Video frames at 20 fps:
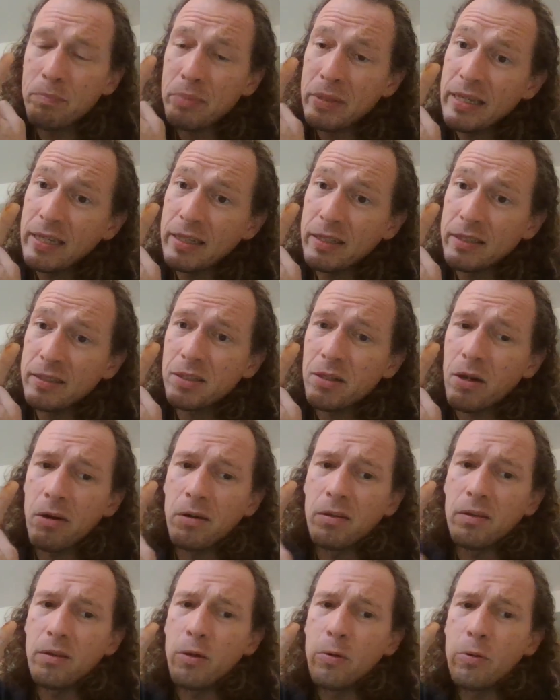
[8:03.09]
peaks
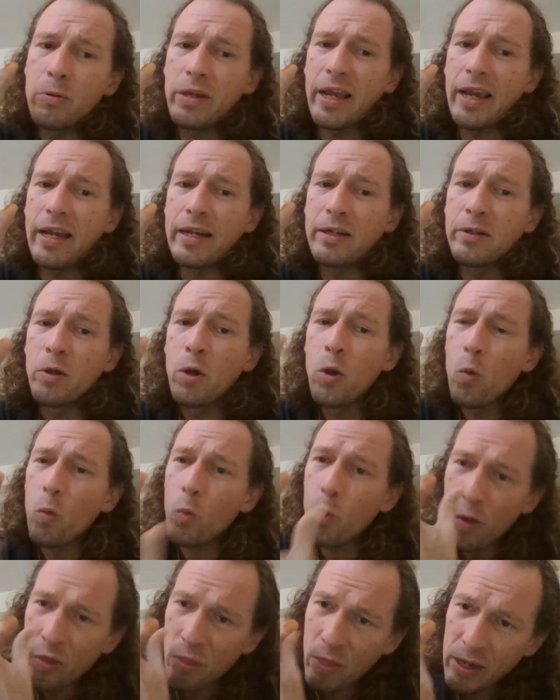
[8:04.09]
are located
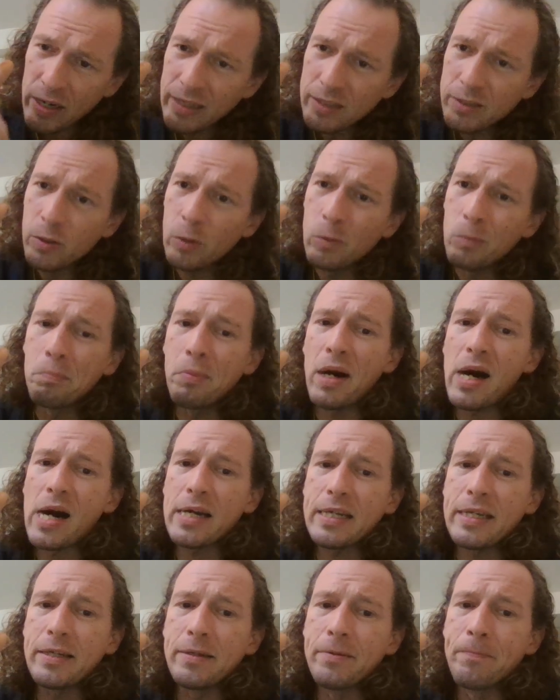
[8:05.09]
within its own
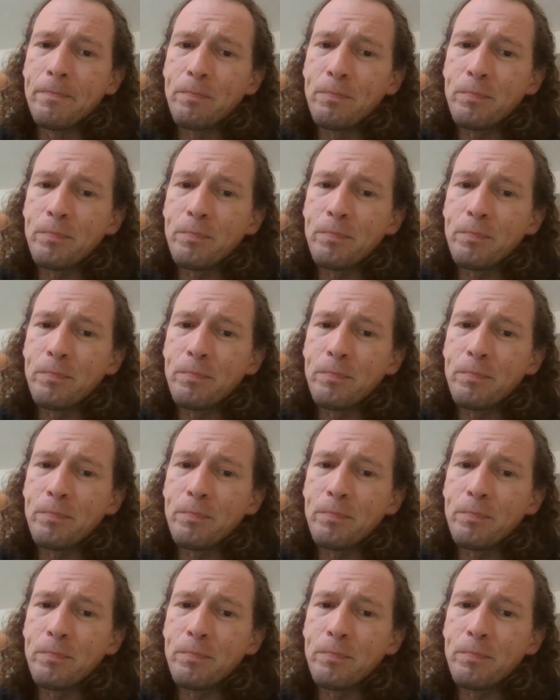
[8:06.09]
body